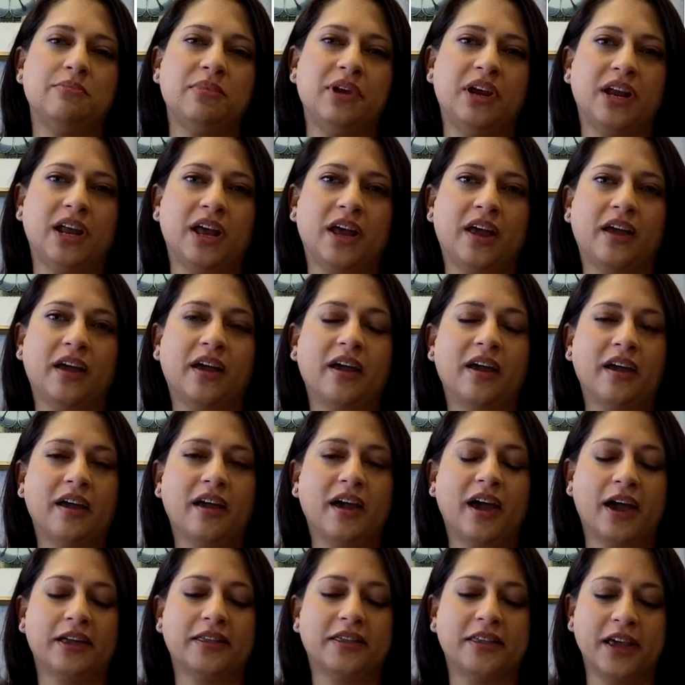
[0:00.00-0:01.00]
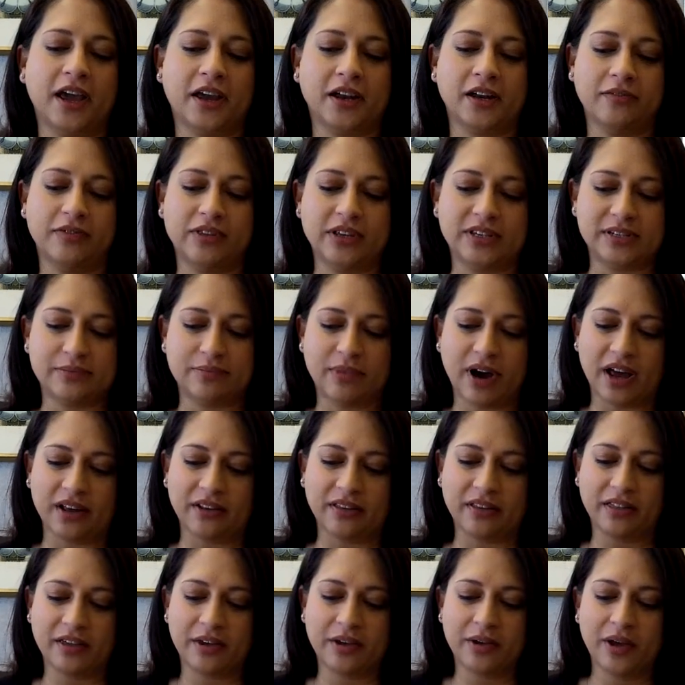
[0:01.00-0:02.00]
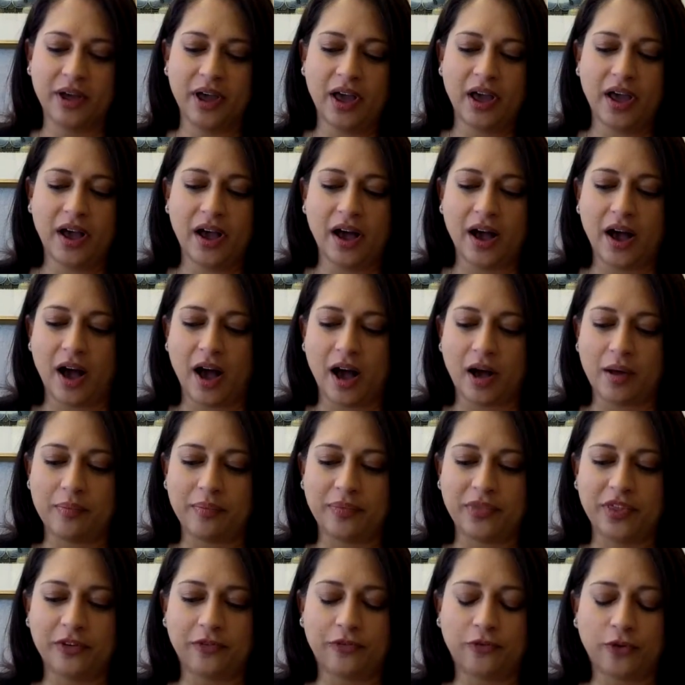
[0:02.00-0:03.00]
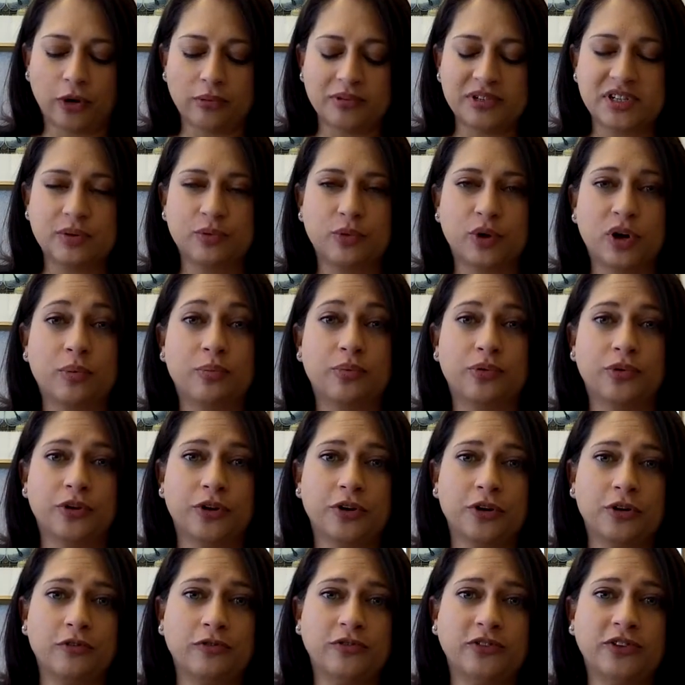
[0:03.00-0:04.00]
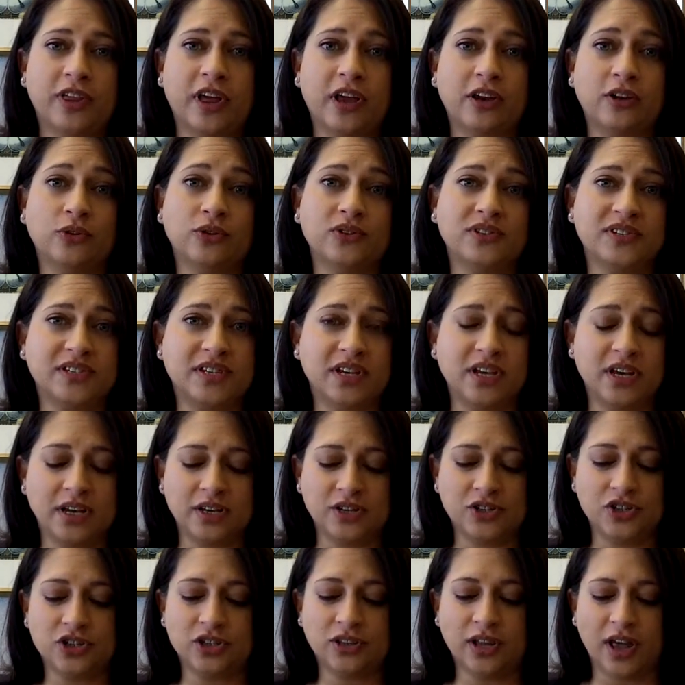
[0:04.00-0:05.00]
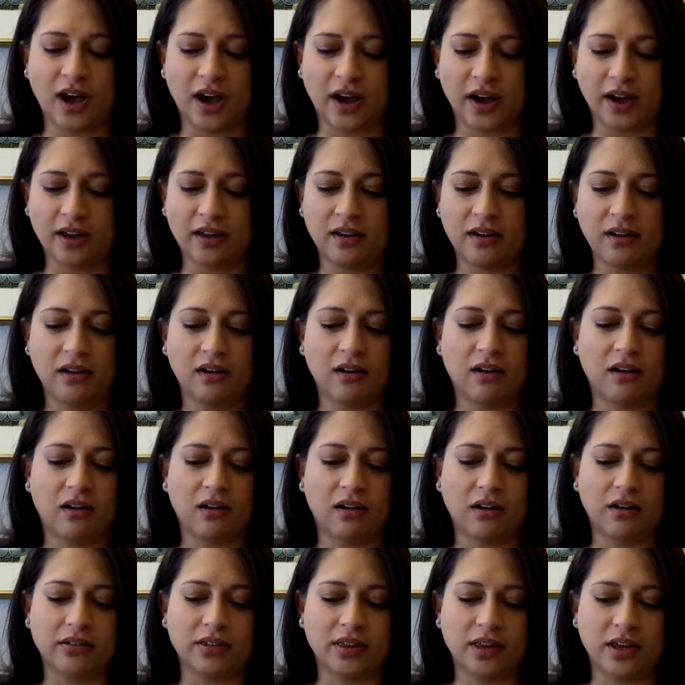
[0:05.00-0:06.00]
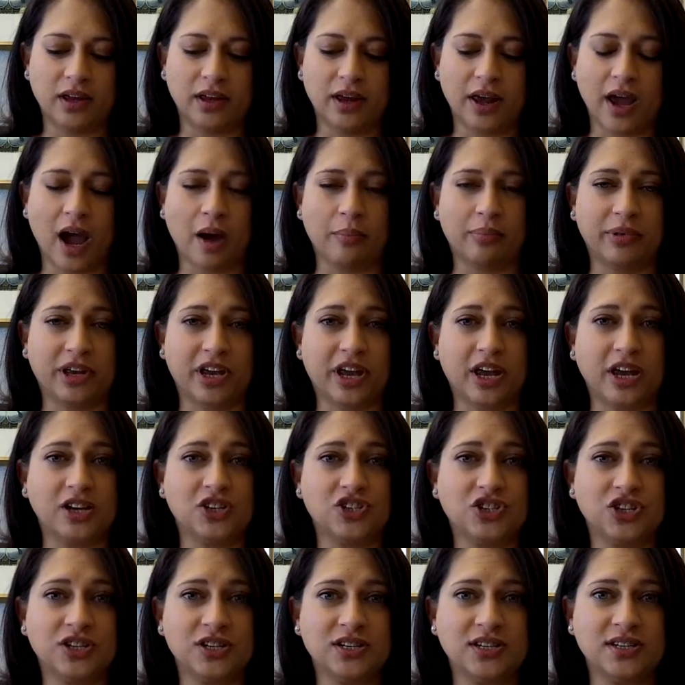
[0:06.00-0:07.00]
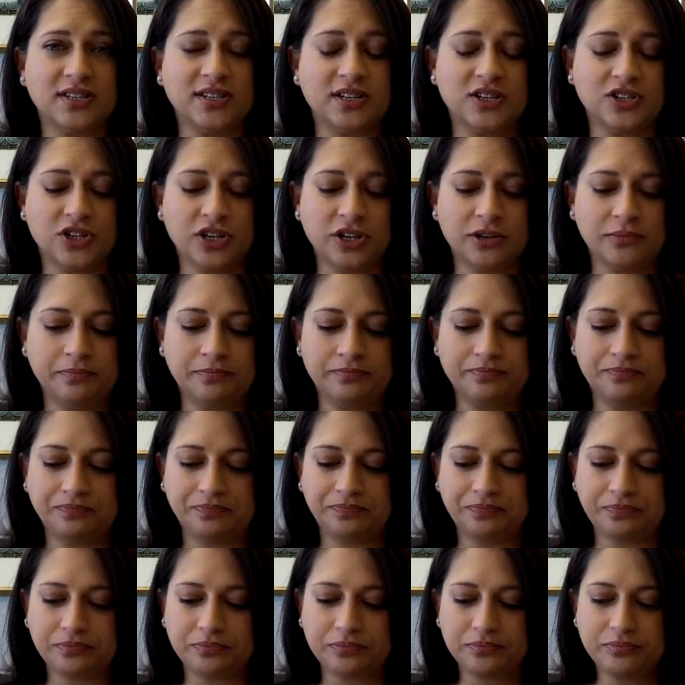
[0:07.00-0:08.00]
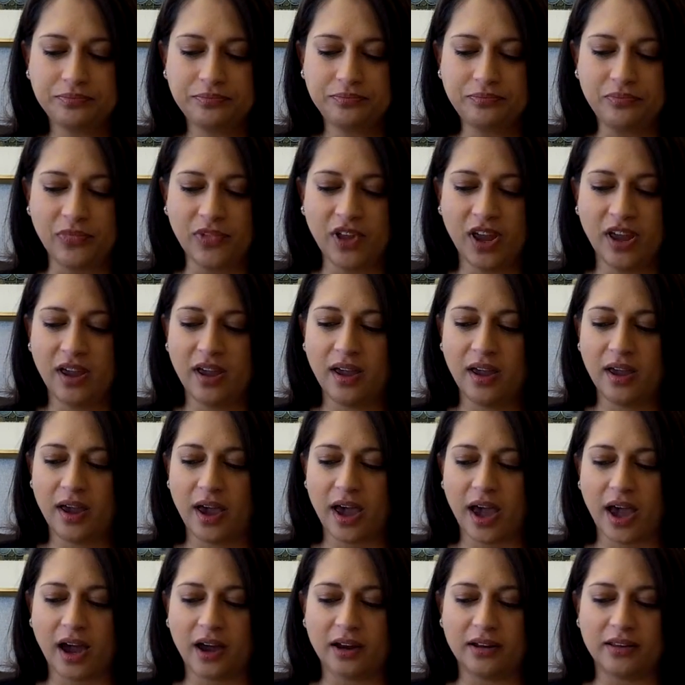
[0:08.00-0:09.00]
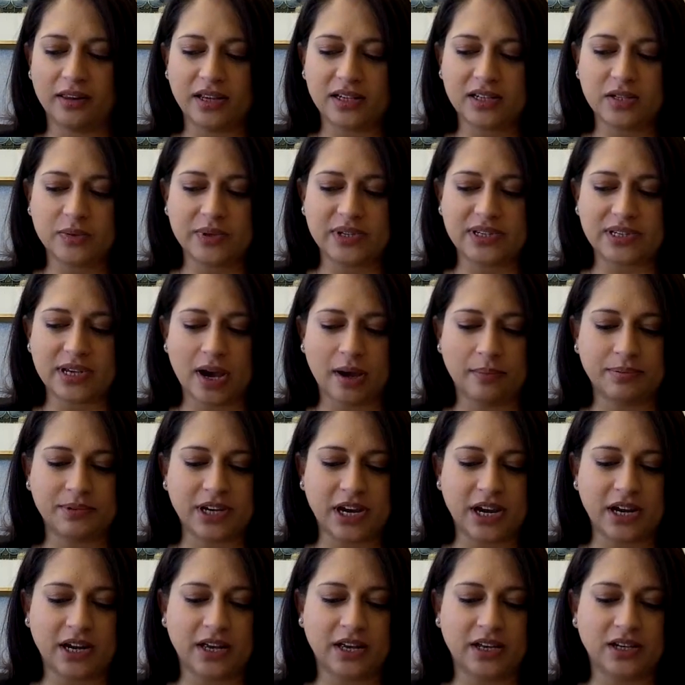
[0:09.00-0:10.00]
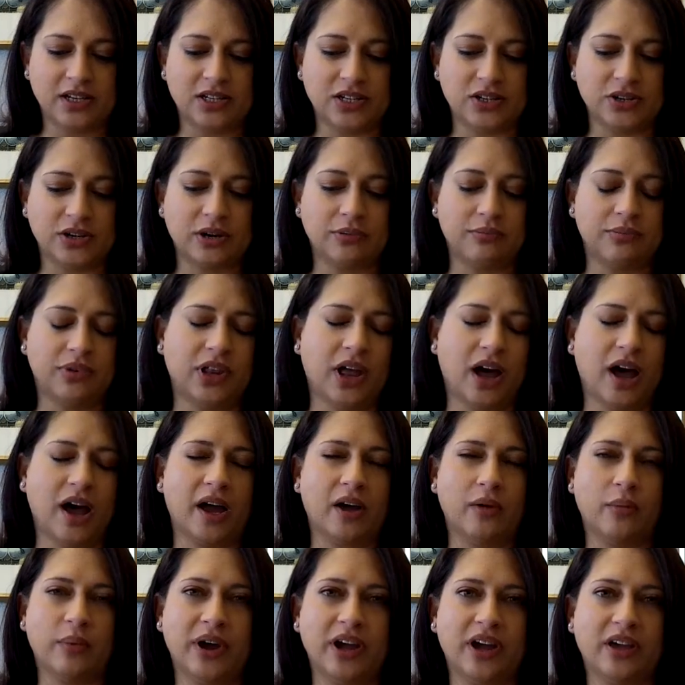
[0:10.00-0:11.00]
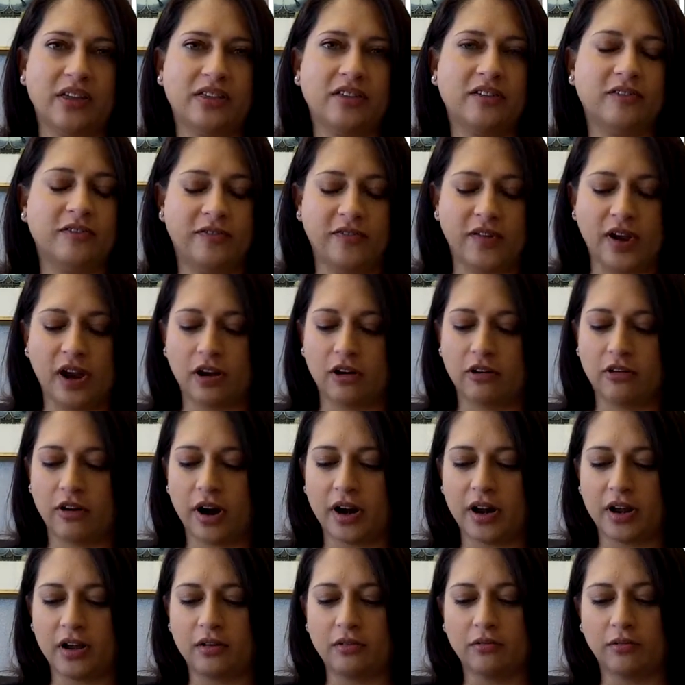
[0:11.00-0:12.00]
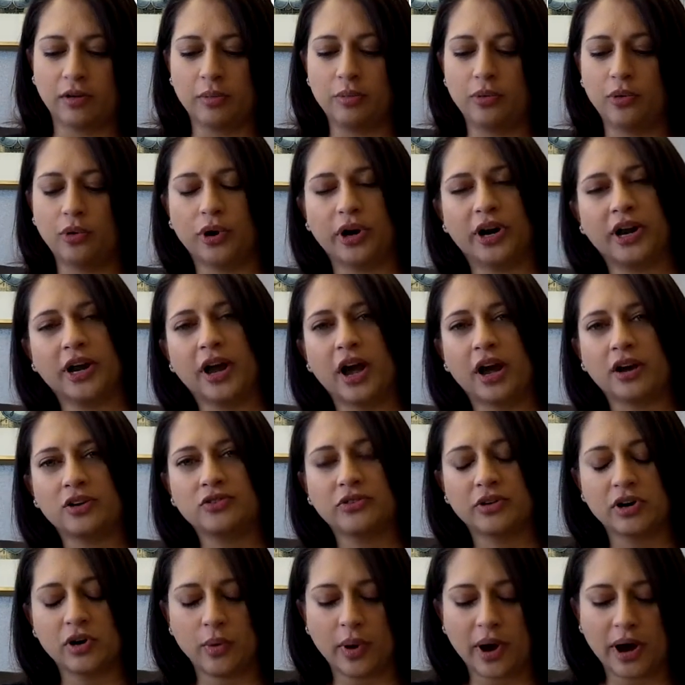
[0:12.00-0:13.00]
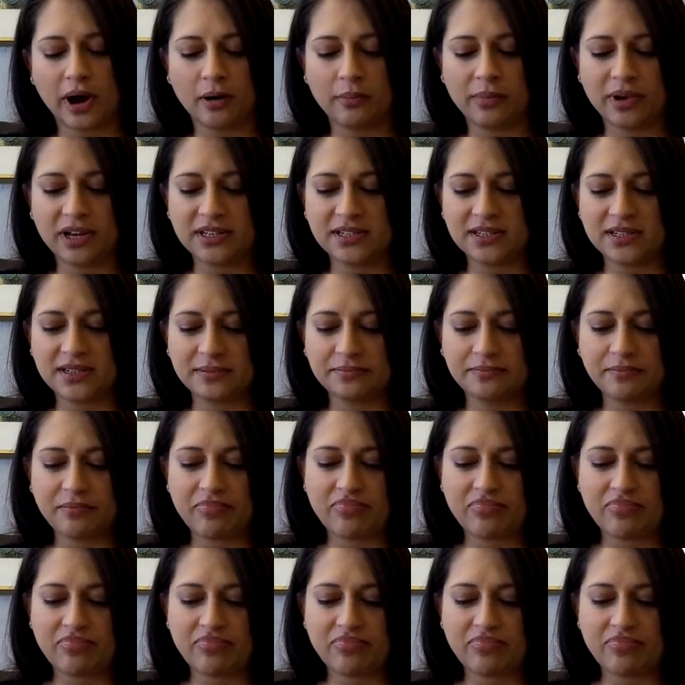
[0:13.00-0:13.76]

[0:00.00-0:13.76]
meeting at the end of this month. The forms that were approved that you'll see in July are the application decision, and this was updated to comply with Fair Credit Reporting Act requirements.